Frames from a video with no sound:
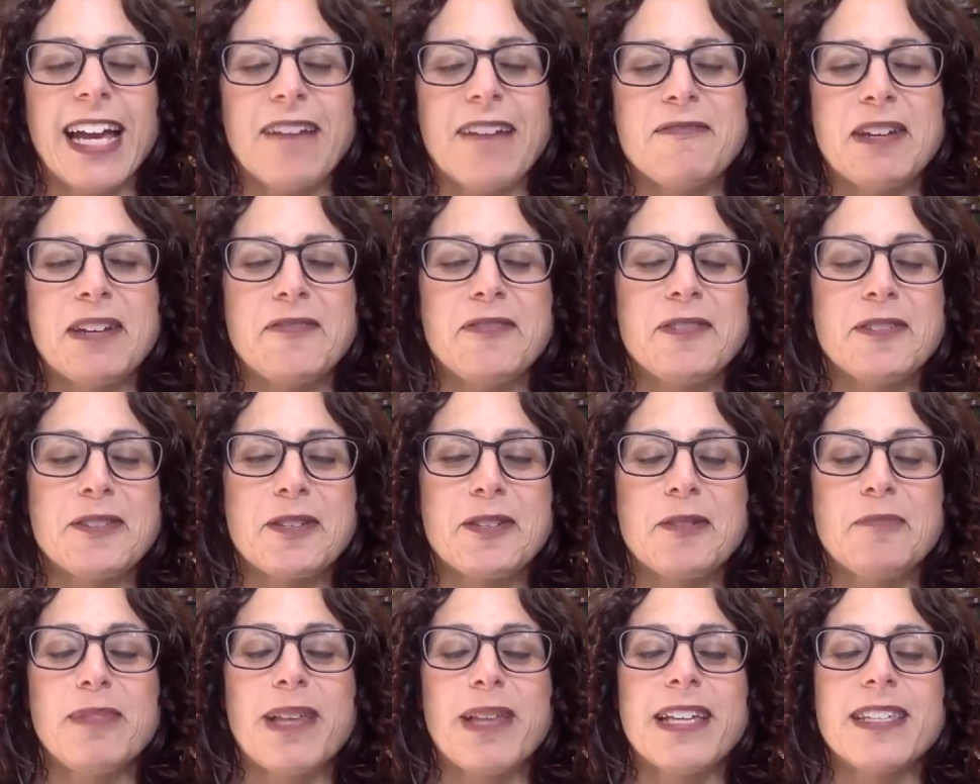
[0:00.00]
I mean, I feel
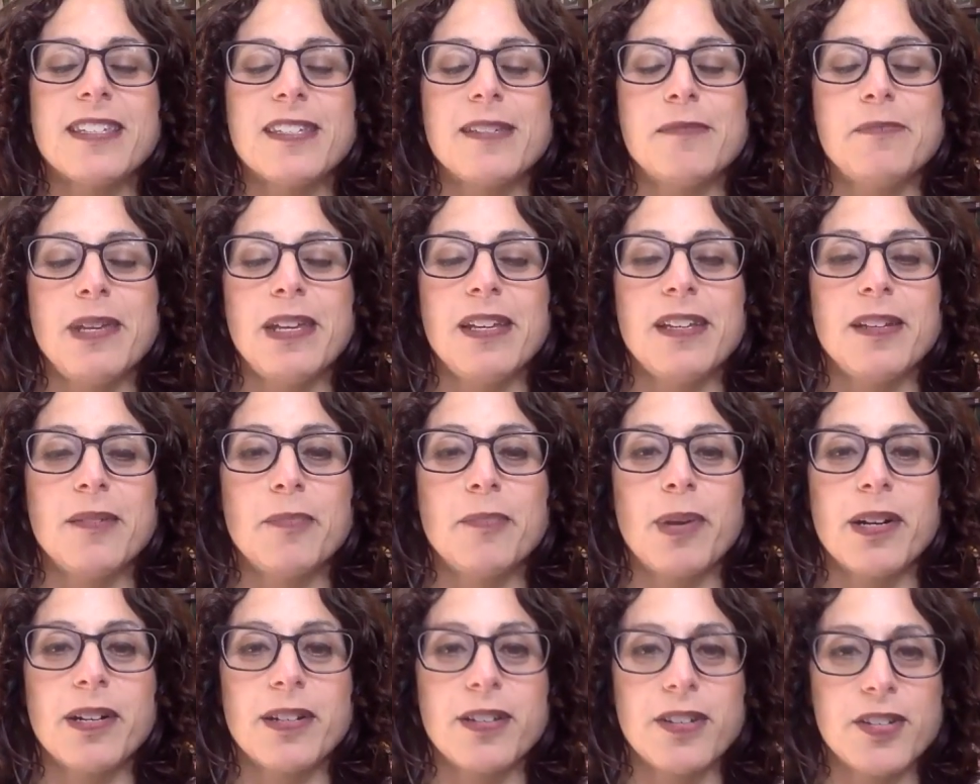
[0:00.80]
so blessed to be in a
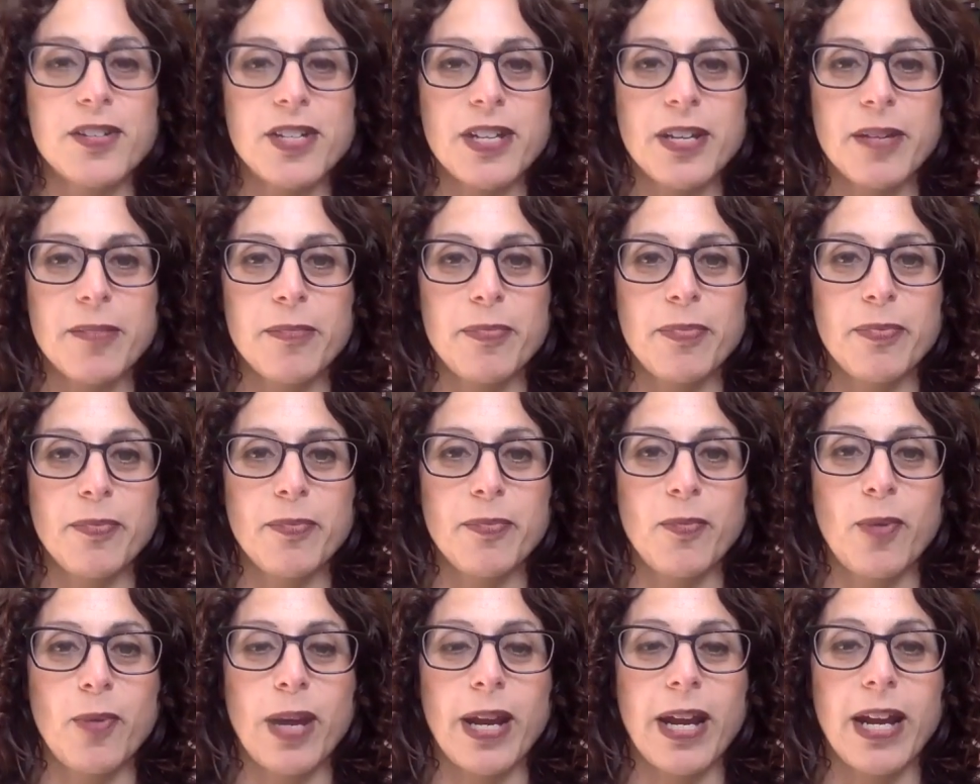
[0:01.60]
partnership
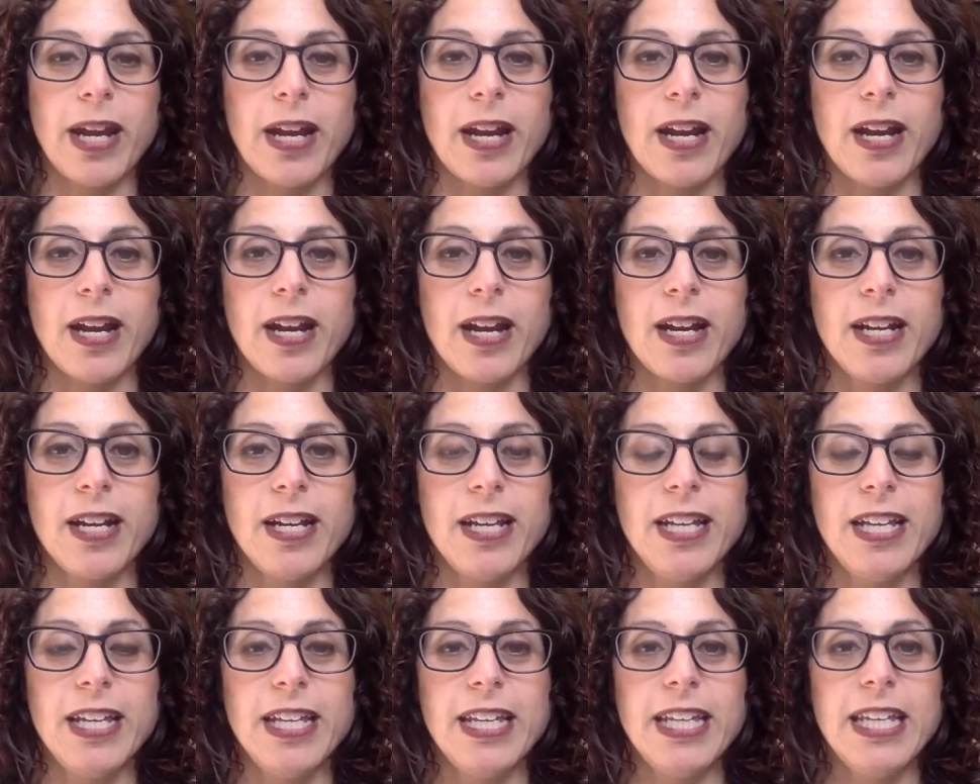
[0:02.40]
where
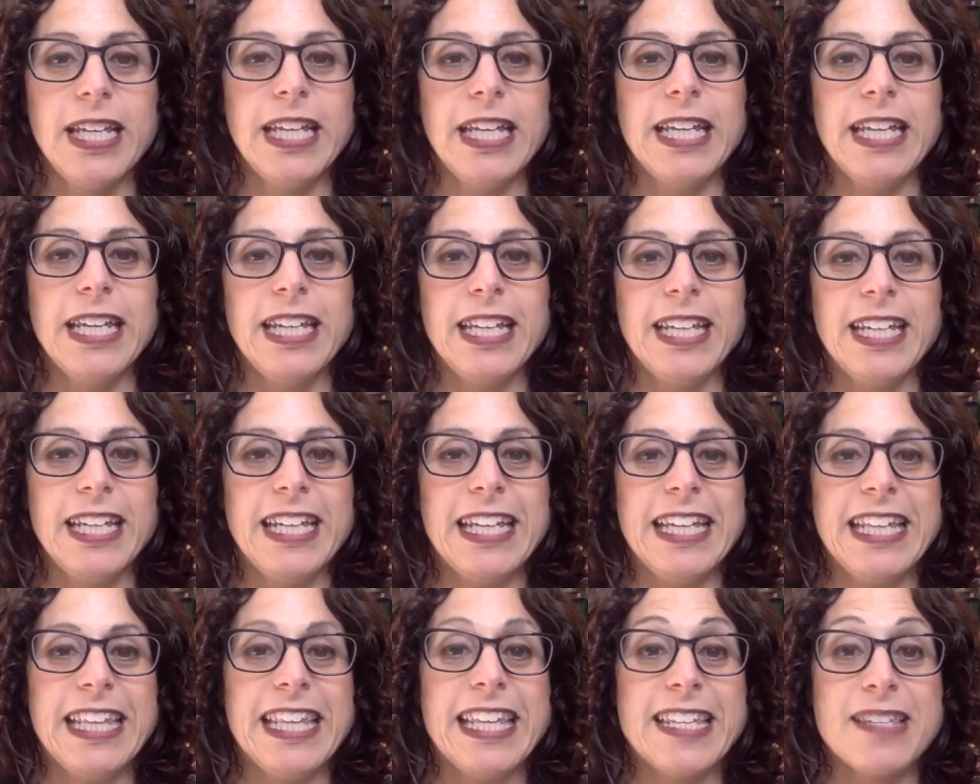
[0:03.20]

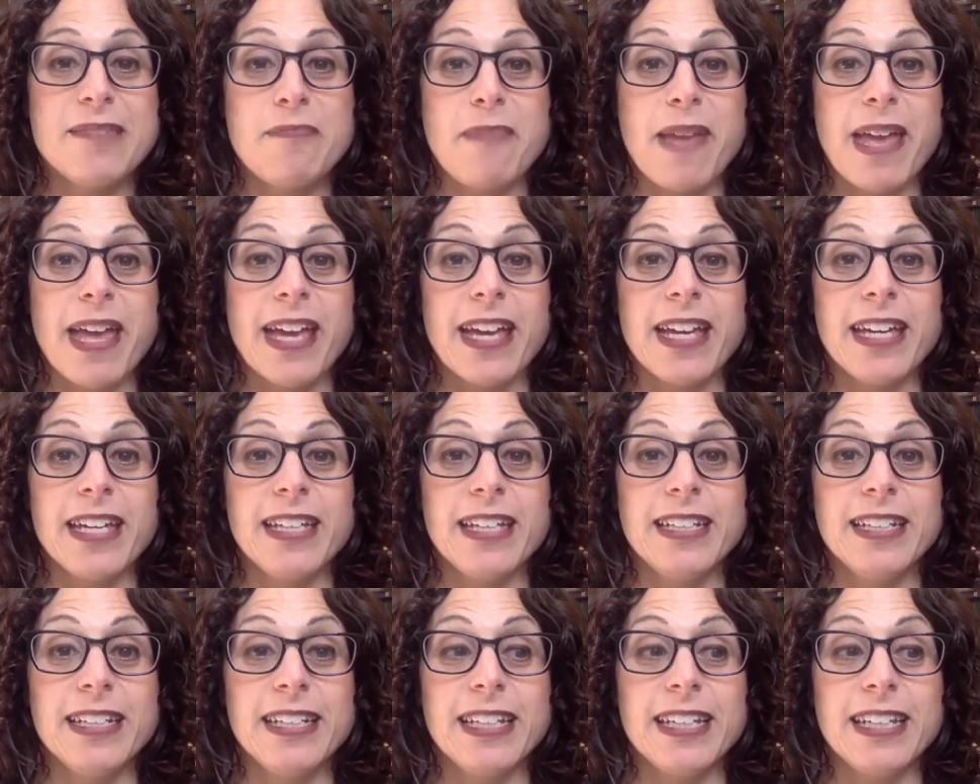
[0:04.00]
this
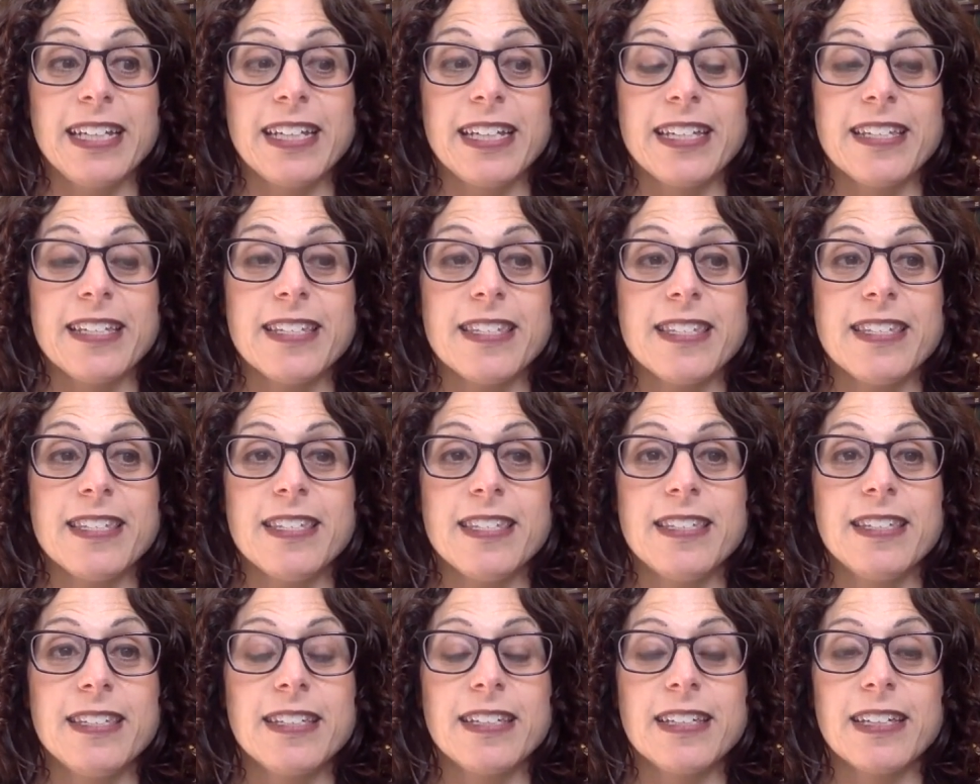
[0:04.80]
man
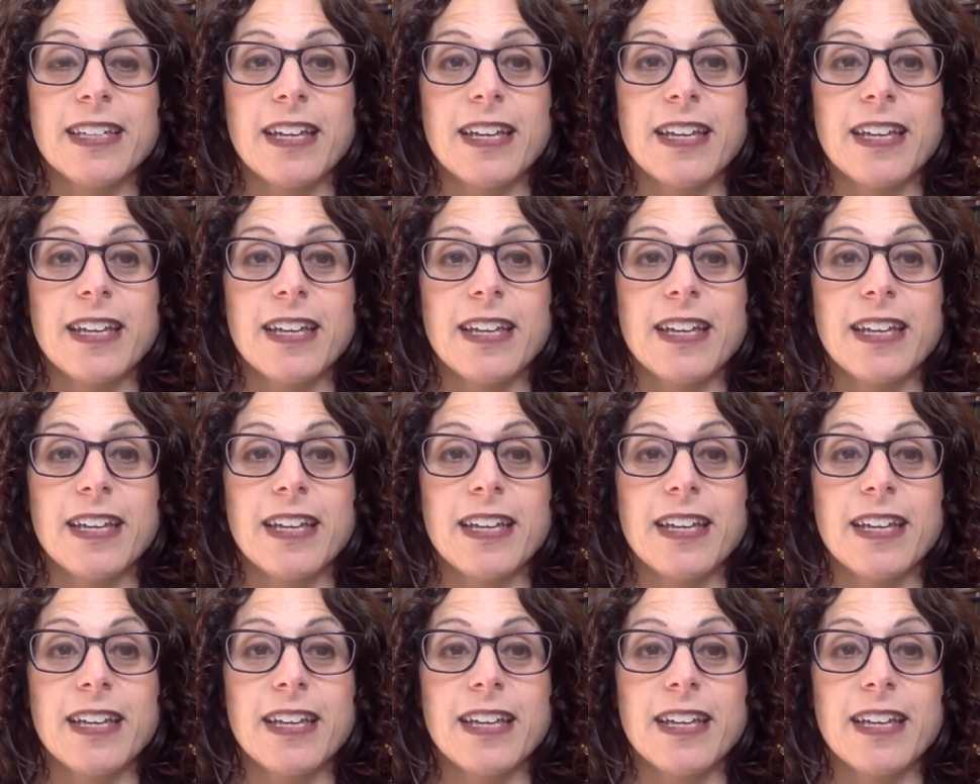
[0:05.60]
is.